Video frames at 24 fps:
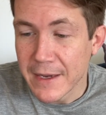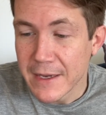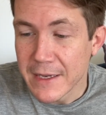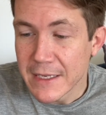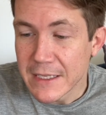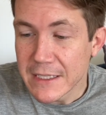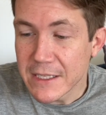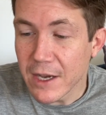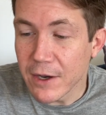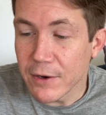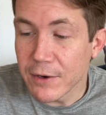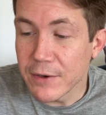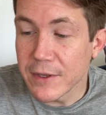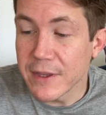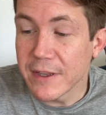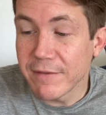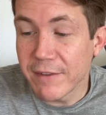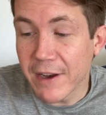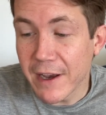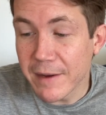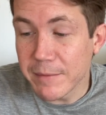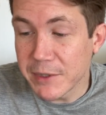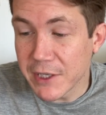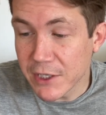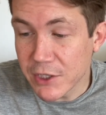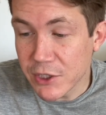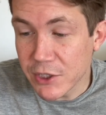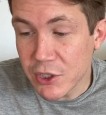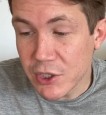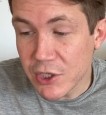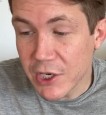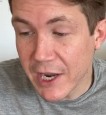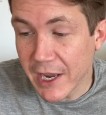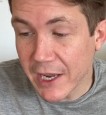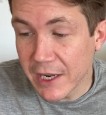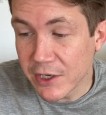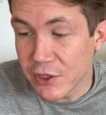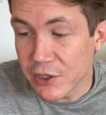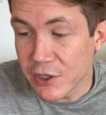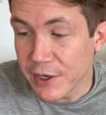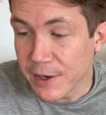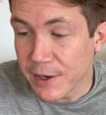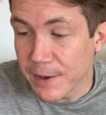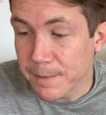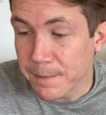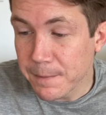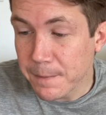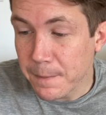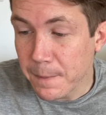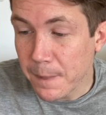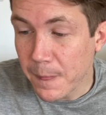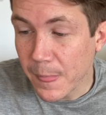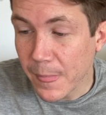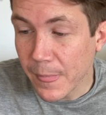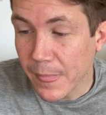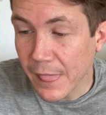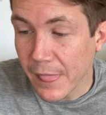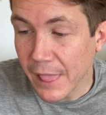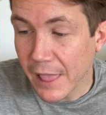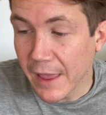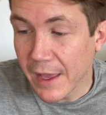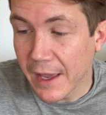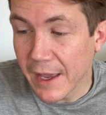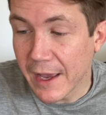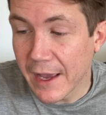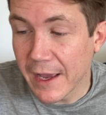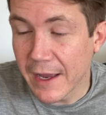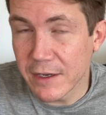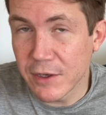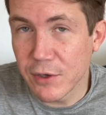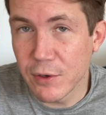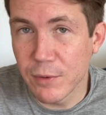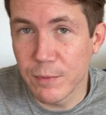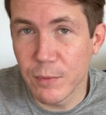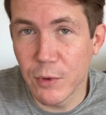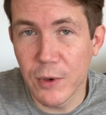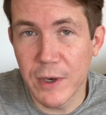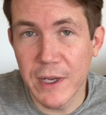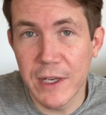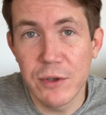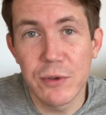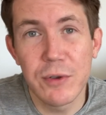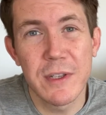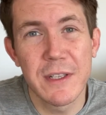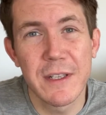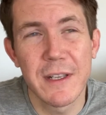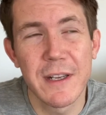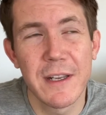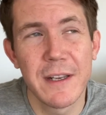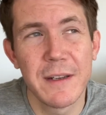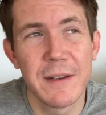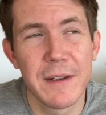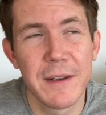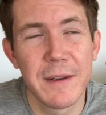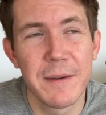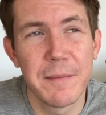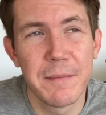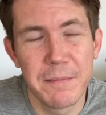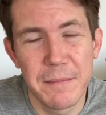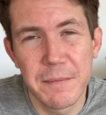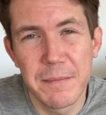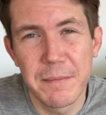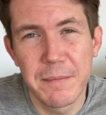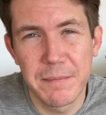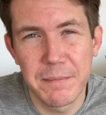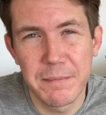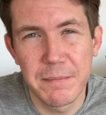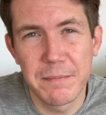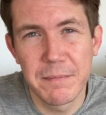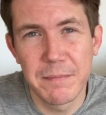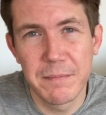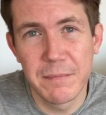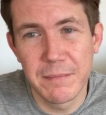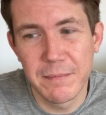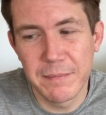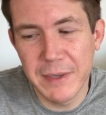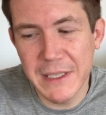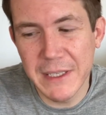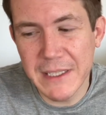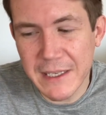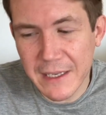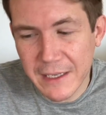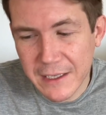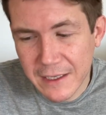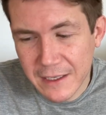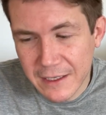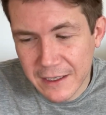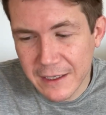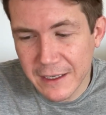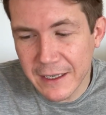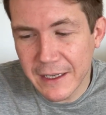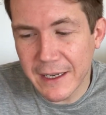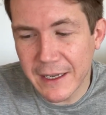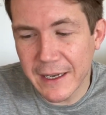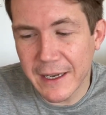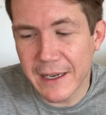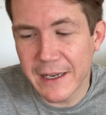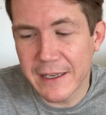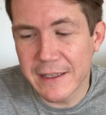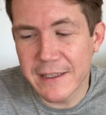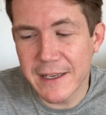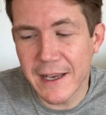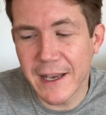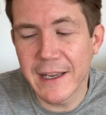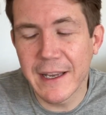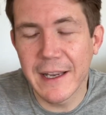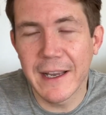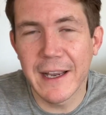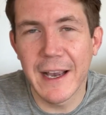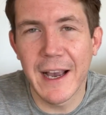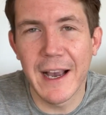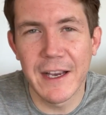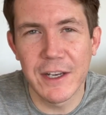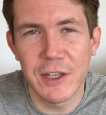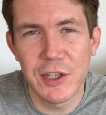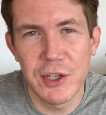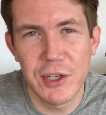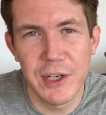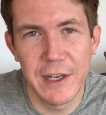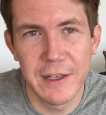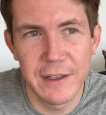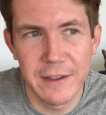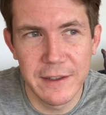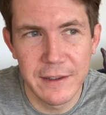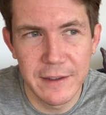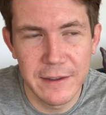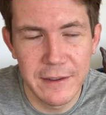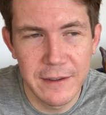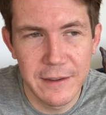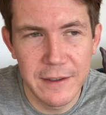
So the vibe does change, and you're more interested, particularly in taking action.